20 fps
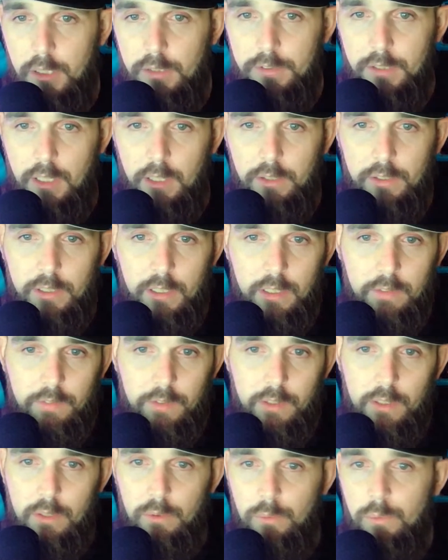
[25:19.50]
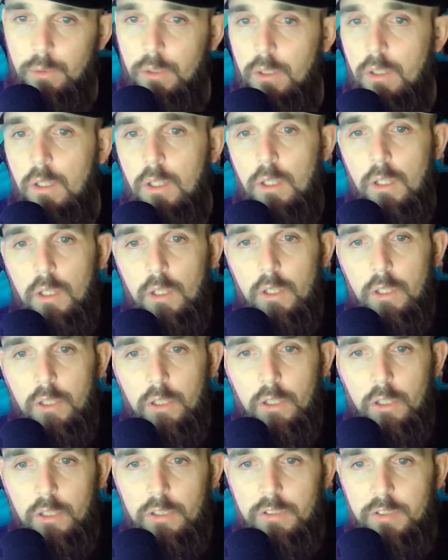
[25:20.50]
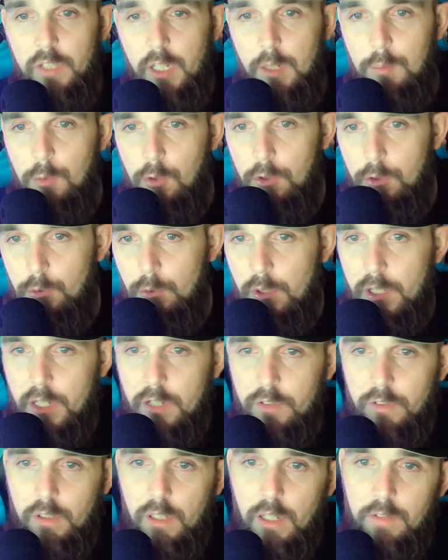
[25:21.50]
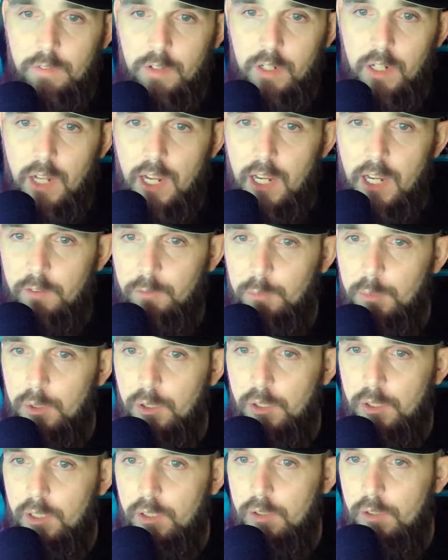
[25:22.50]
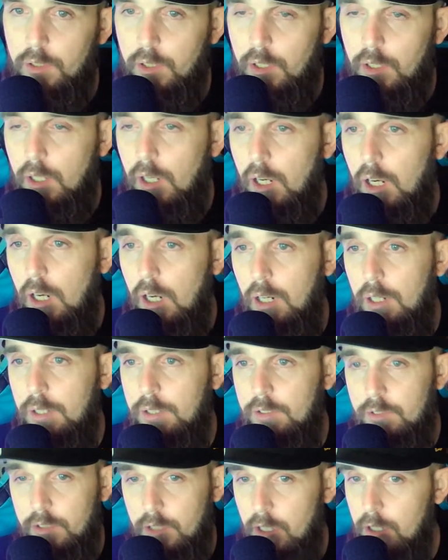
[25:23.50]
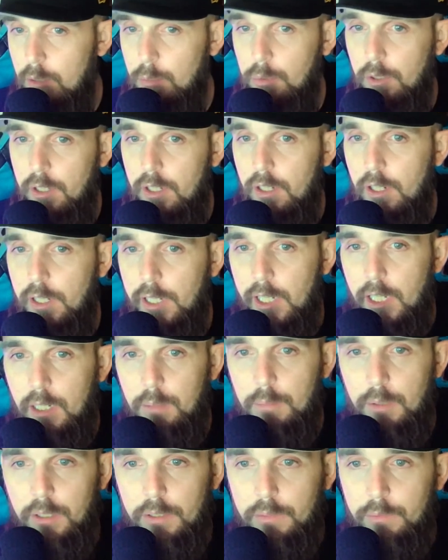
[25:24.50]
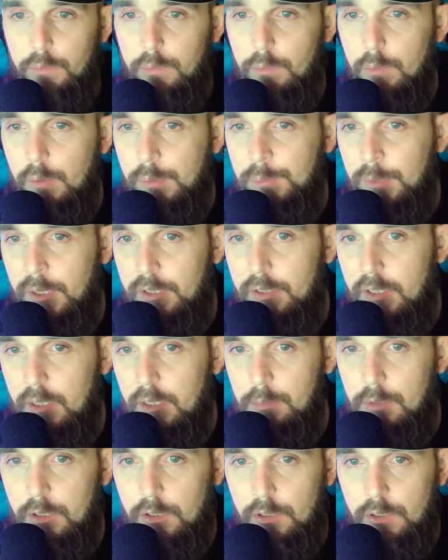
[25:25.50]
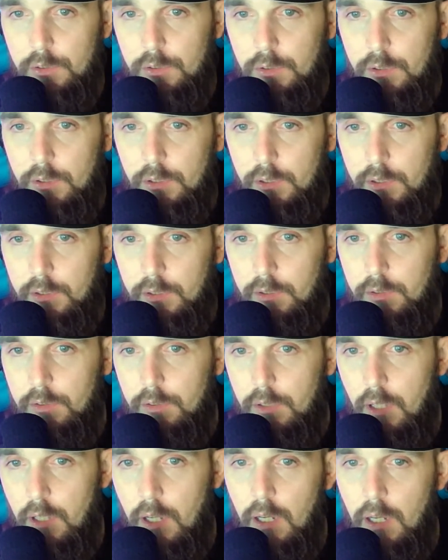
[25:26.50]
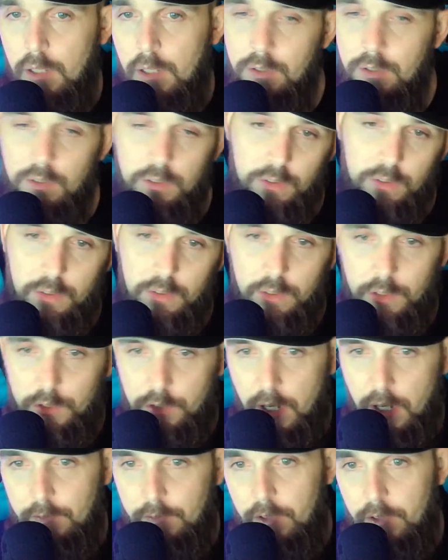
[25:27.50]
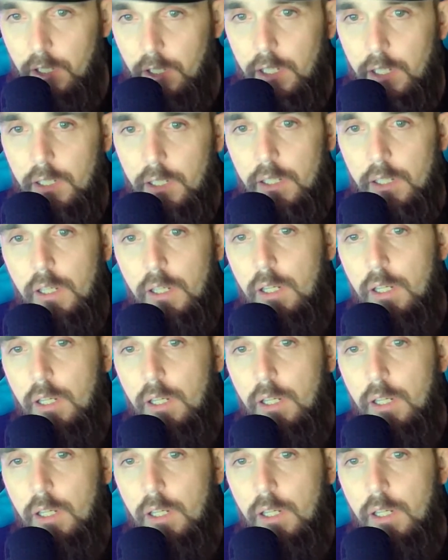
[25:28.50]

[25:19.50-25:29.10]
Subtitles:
balls out. You never know. Curtis Samuel, 3 years, 11.5 million. He's another player I got on my team this in the draft tonight.